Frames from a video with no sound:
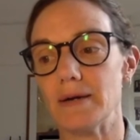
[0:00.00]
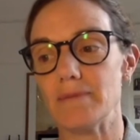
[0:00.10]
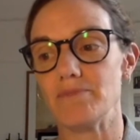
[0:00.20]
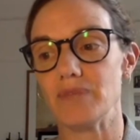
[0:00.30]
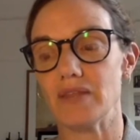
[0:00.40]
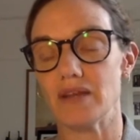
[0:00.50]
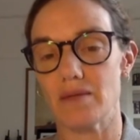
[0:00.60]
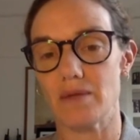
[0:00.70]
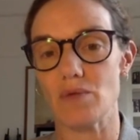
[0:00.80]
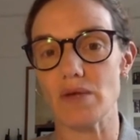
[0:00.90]
in the
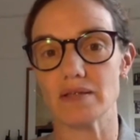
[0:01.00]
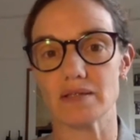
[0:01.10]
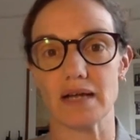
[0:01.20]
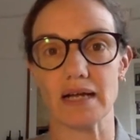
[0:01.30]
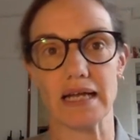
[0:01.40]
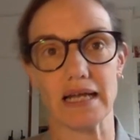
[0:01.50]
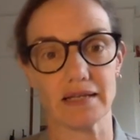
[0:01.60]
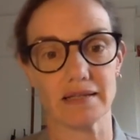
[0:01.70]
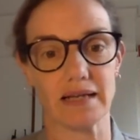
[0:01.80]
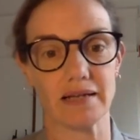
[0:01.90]
coming weeks to kind of get us
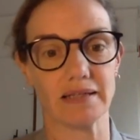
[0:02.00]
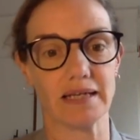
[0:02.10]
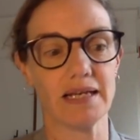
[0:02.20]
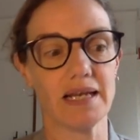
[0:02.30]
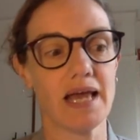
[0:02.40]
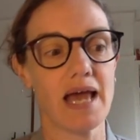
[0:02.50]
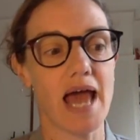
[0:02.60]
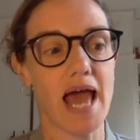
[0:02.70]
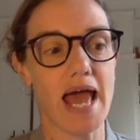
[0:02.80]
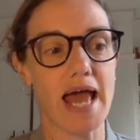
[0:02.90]
settled in
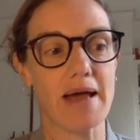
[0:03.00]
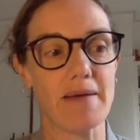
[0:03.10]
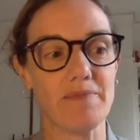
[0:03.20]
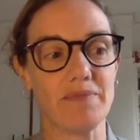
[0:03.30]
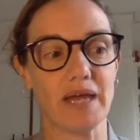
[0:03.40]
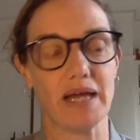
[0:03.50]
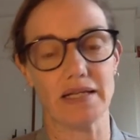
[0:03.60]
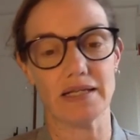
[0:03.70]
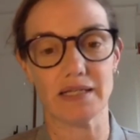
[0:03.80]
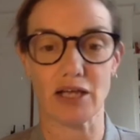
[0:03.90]
and
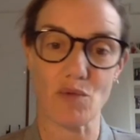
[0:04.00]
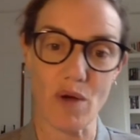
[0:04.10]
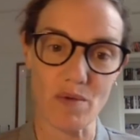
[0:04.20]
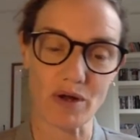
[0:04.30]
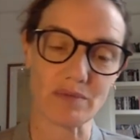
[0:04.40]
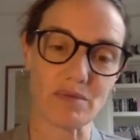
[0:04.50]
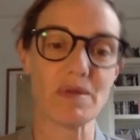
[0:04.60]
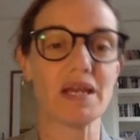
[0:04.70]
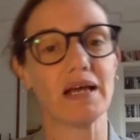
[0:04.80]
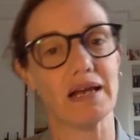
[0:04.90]
to tell you where we're going to be
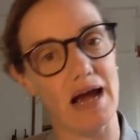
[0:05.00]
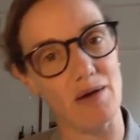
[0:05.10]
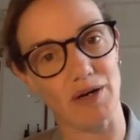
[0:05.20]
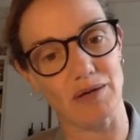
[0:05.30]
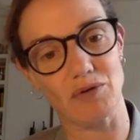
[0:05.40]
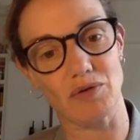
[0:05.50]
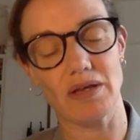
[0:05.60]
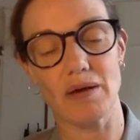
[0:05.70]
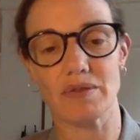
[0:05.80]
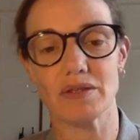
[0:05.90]
meeting and how we're going to be doing
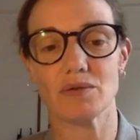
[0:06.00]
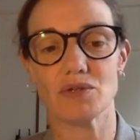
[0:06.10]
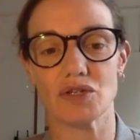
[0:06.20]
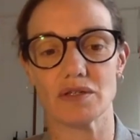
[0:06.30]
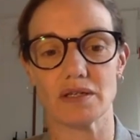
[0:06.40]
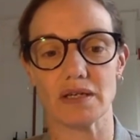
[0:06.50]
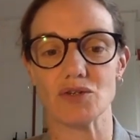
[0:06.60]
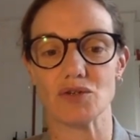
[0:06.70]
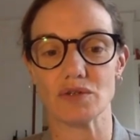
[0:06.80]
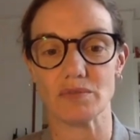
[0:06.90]
that. But this was just to
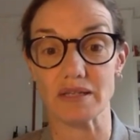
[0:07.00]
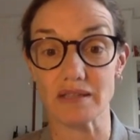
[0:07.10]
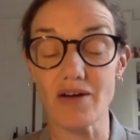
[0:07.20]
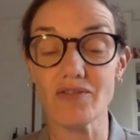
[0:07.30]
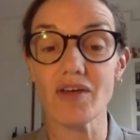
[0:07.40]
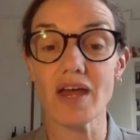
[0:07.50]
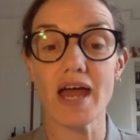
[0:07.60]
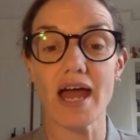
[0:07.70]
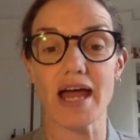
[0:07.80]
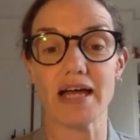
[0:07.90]
introduce myself
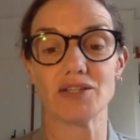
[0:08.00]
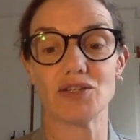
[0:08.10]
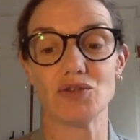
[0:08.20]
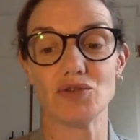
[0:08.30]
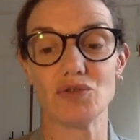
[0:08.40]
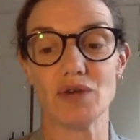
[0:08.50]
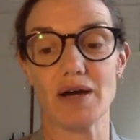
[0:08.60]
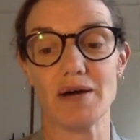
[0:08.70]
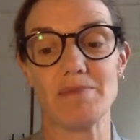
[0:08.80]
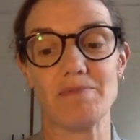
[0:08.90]
and to
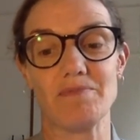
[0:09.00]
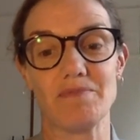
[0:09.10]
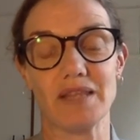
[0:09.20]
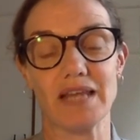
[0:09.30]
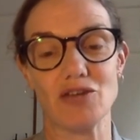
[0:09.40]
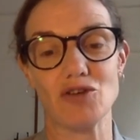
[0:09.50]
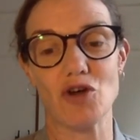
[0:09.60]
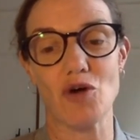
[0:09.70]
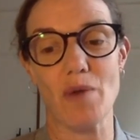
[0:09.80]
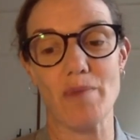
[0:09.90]
let you
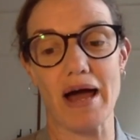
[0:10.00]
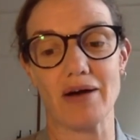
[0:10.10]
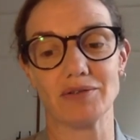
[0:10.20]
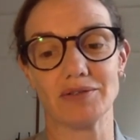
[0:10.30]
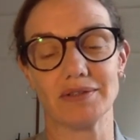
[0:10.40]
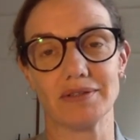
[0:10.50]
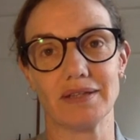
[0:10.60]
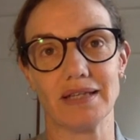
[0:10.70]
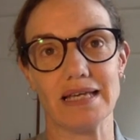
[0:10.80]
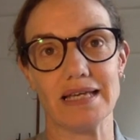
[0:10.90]
know about
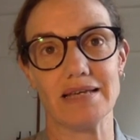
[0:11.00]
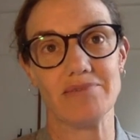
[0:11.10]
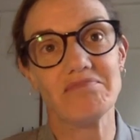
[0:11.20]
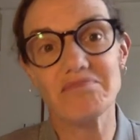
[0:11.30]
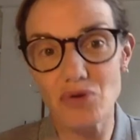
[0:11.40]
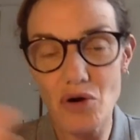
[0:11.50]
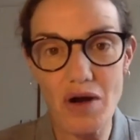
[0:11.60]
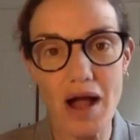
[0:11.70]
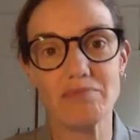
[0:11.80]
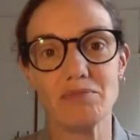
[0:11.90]
the
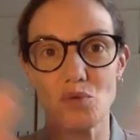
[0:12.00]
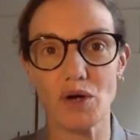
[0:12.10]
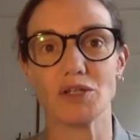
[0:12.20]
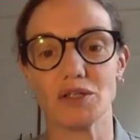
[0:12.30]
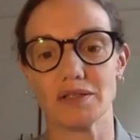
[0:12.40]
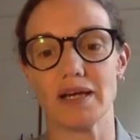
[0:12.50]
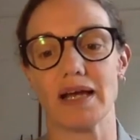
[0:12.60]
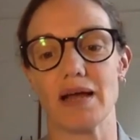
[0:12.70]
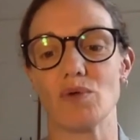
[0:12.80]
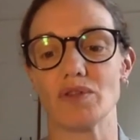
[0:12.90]
program, what it looks like,
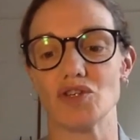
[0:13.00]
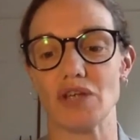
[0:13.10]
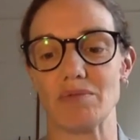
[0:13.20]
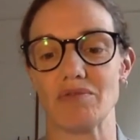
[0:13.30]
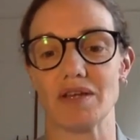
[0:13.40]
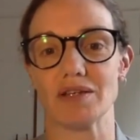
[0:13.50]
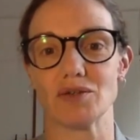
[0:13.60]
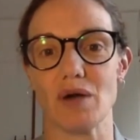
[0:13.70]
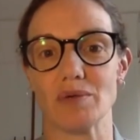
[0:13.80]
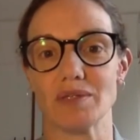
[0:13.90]
and what the shape of it is. So
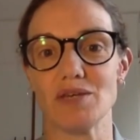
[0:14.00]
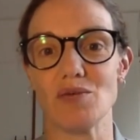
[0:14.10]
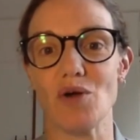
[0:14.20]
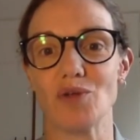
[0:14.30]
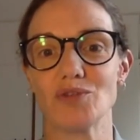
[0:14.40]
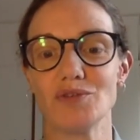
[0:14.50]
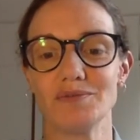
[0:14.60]
I will see you all soon.